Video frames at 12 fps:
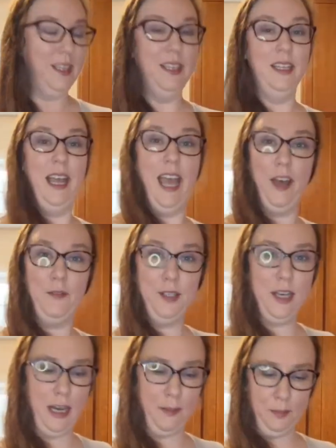half a
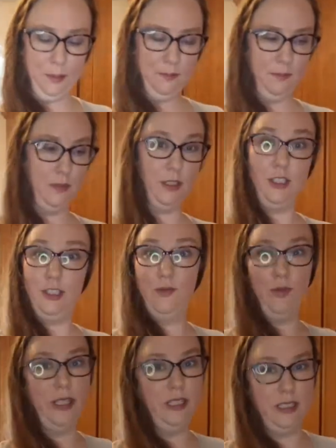cup
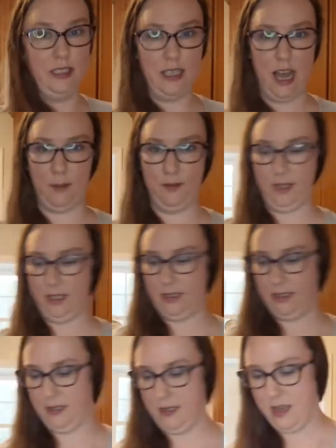right to the top of this.
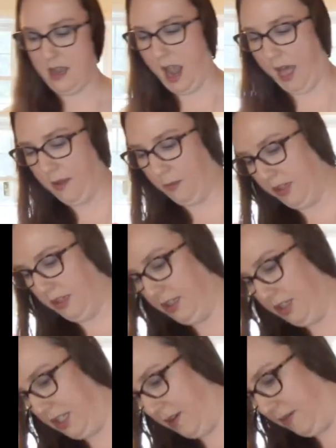And then we're gonna just give it a